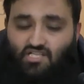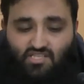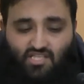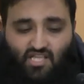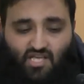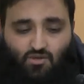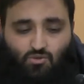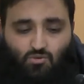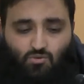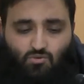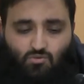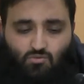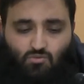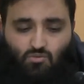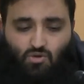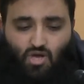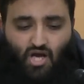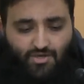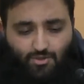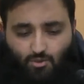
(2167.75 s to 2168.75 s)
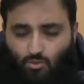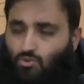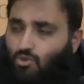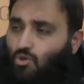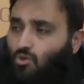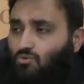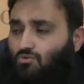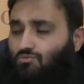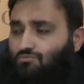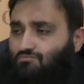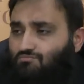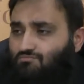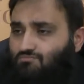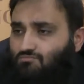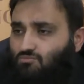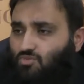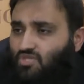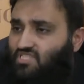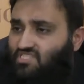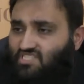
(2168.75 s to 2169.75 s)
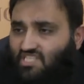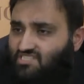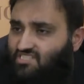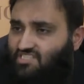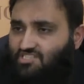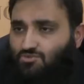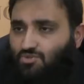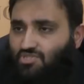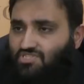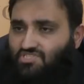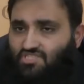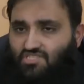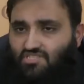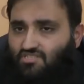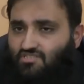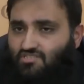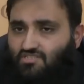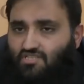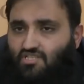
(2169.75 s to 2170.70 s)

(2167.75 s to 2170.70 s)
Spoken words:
that I don't know when he's asked this question.